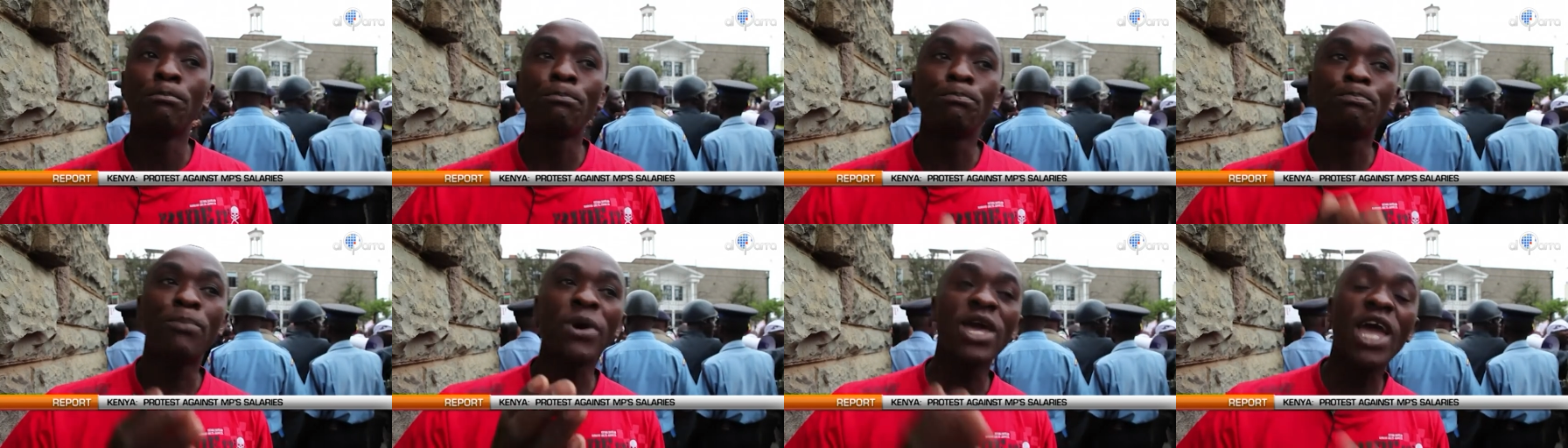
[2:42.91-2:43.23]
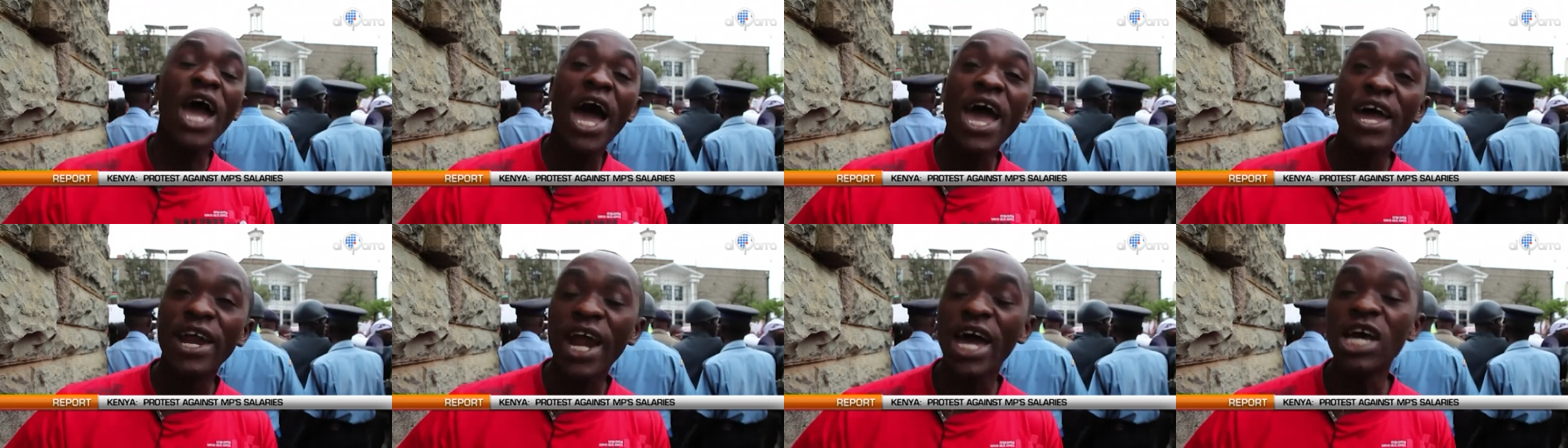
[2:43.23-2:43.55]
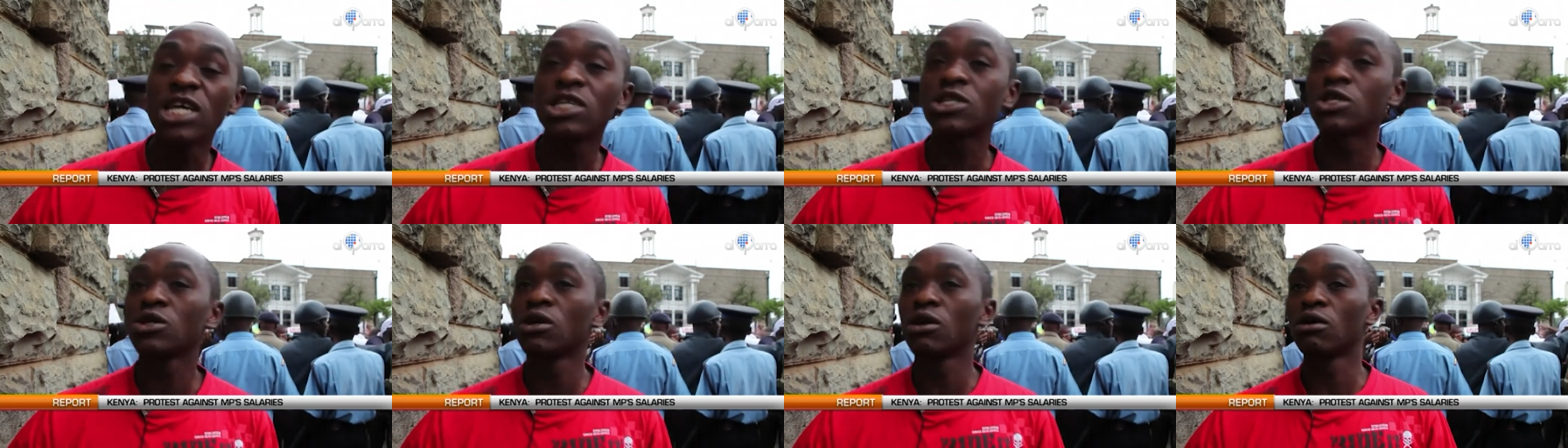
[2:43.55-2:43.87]
pay high
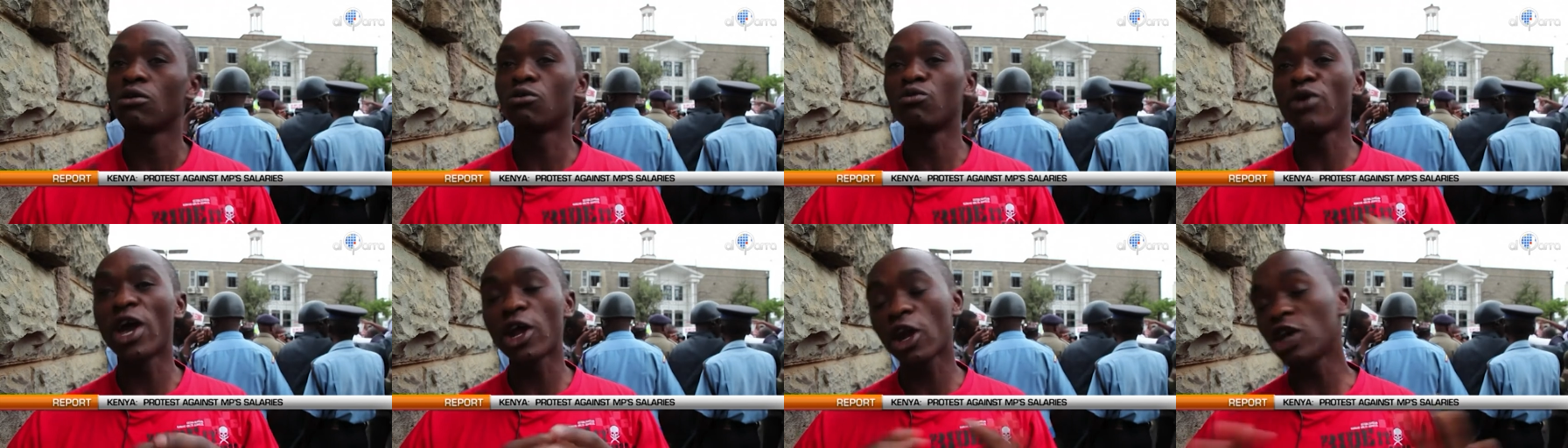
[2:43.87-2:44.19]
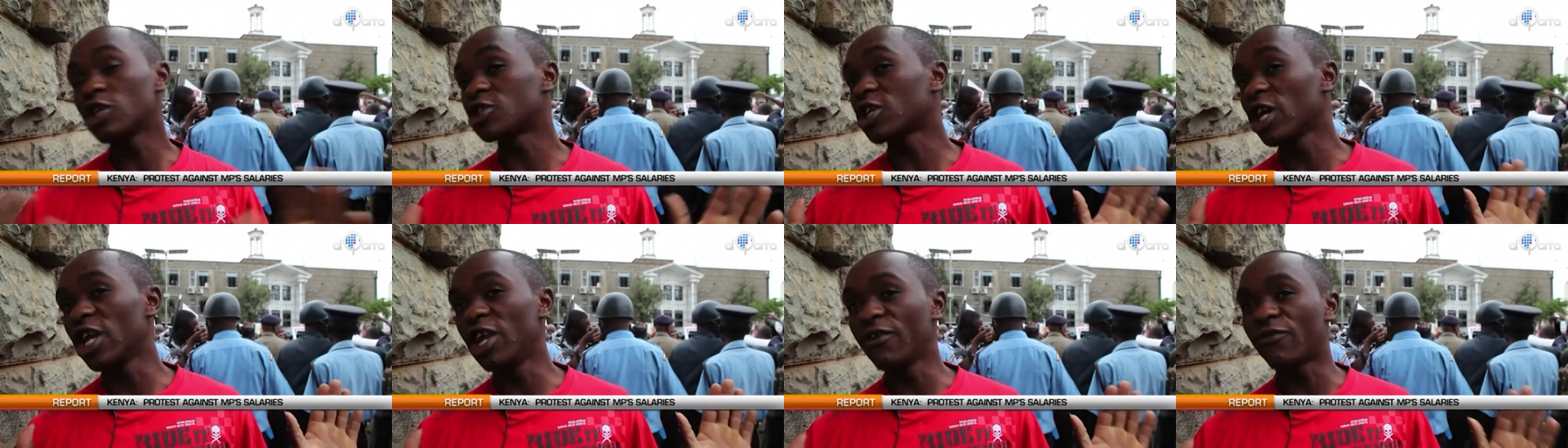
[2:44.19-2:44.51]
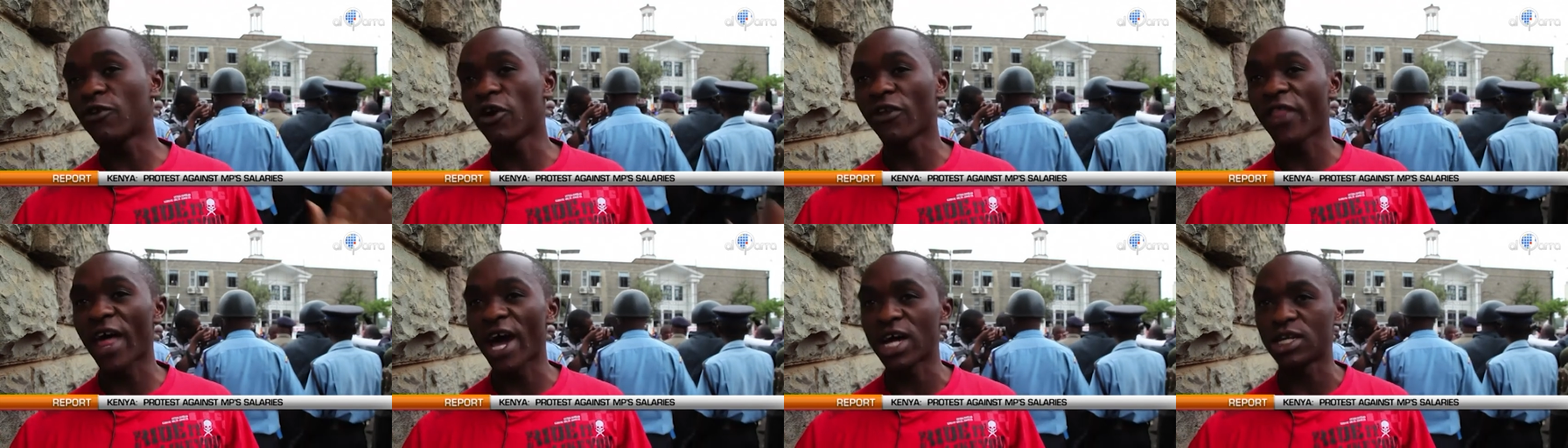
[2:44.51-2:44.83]
rise, we are not ready
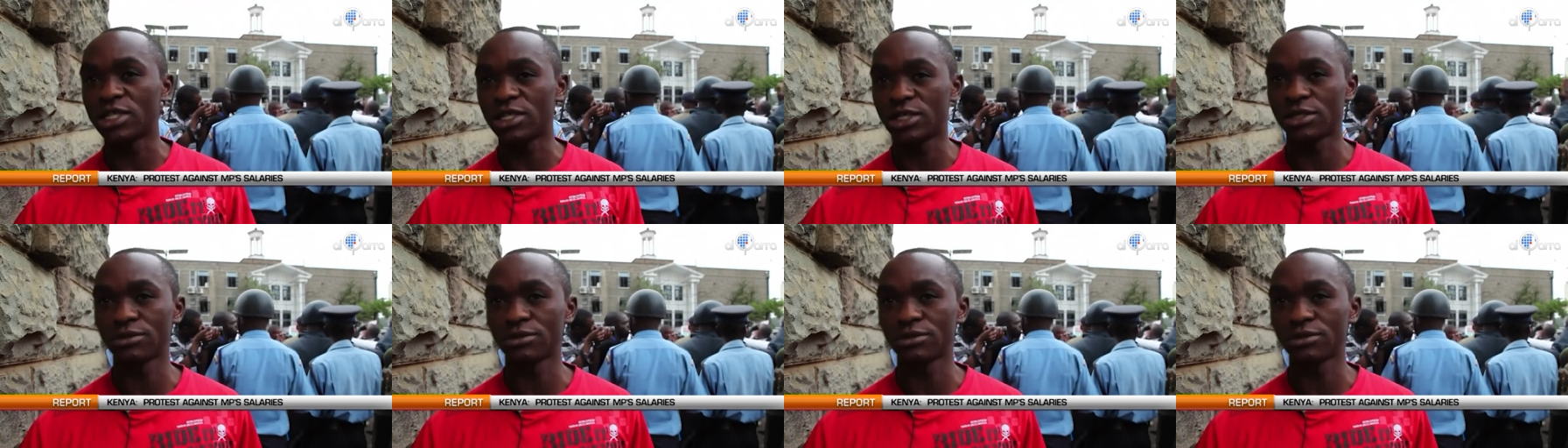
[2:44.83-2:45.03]
for that.